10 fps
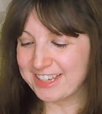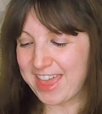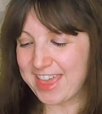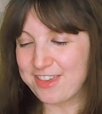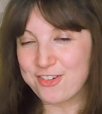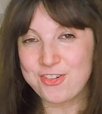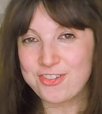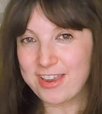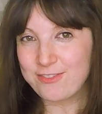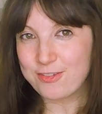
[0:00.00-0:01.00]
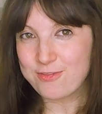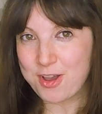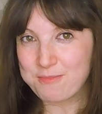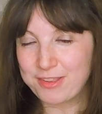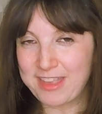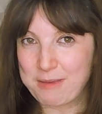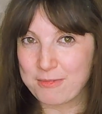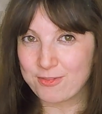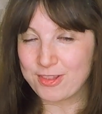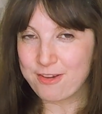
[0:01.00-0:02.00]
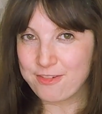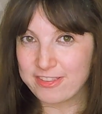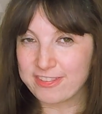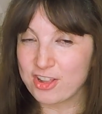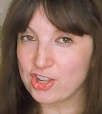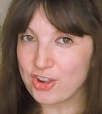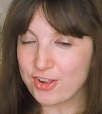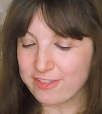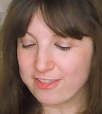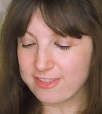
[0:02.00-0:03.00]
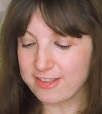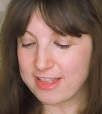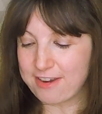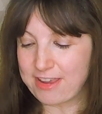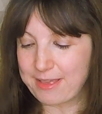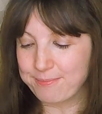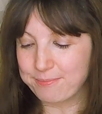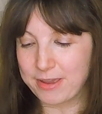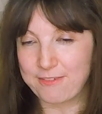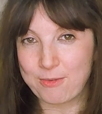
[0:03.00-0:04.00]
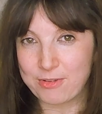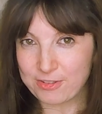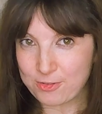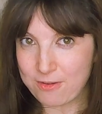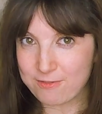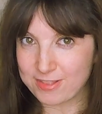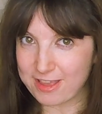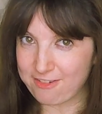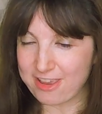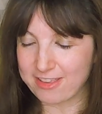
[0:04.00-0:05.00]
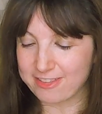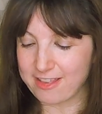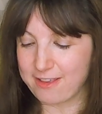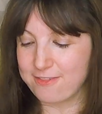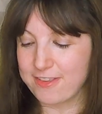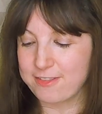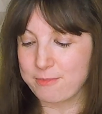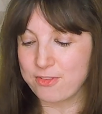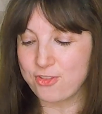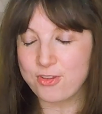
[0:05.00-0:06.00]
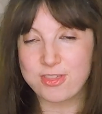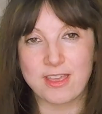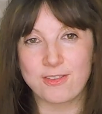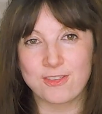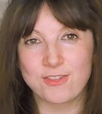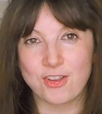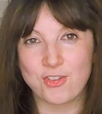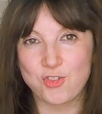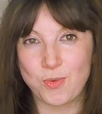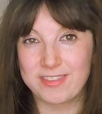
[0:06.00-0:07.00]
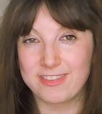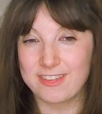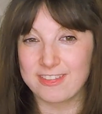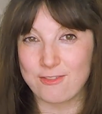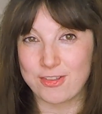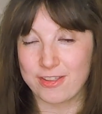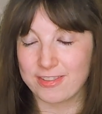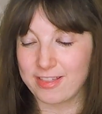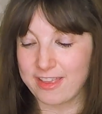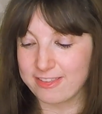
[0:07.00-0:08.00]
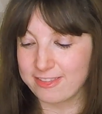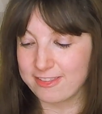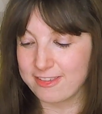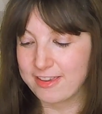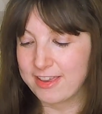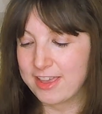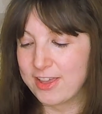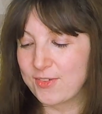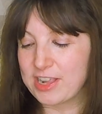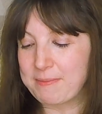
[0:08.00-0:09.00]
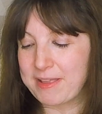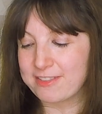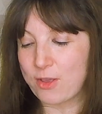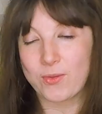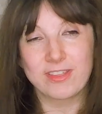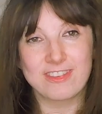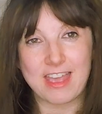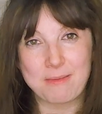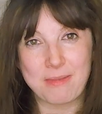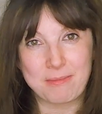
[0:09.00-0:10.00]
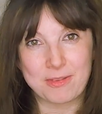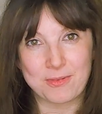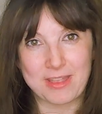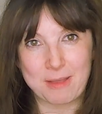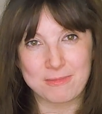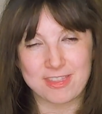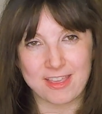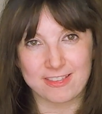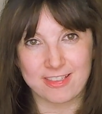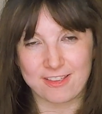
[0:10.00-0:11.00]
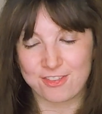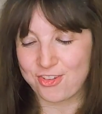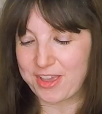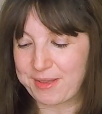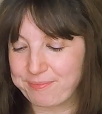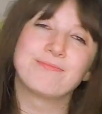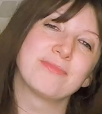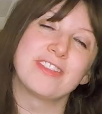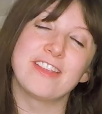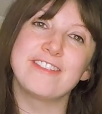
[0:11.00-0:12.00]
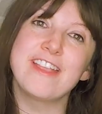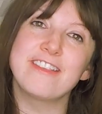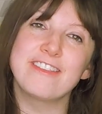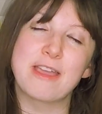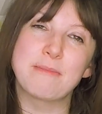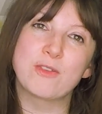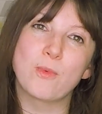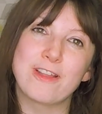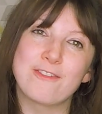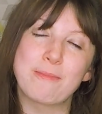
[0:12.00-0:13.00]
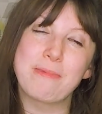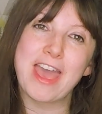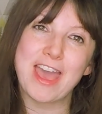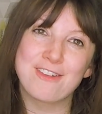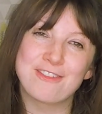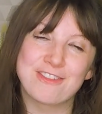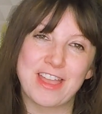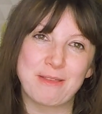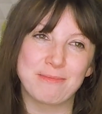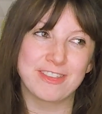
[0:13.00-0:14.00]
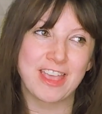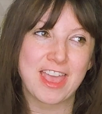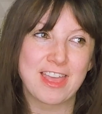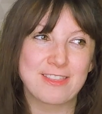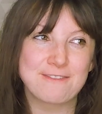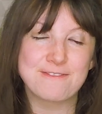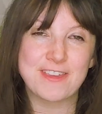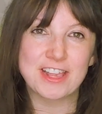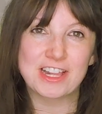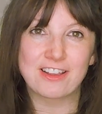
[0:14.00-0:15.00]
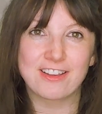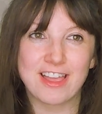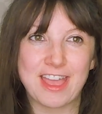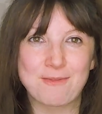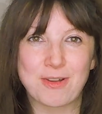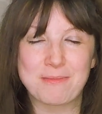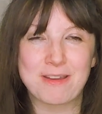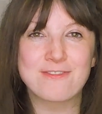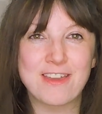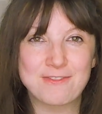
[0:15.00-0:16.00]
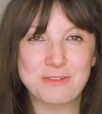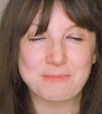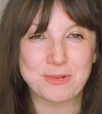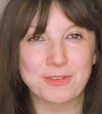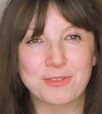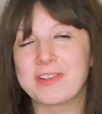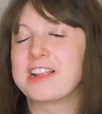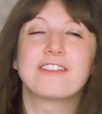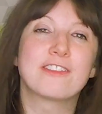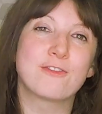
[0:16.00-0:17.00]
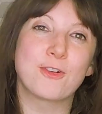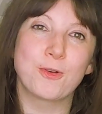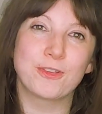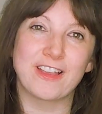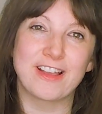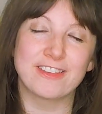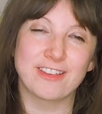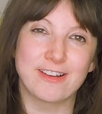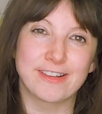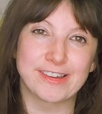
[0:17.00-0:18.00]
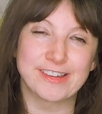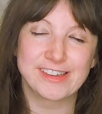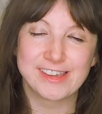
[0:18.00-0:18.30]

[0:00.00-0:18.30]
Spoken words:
You could have the formal name of Lawrence and shorten to Larry, but if you were just going for Larry itself, it's number 2,027 on the list, which means that only 10 babies were named this last year. This next name is one of a pair of names that feature in one of my favourite books, which is the Foresight Saga.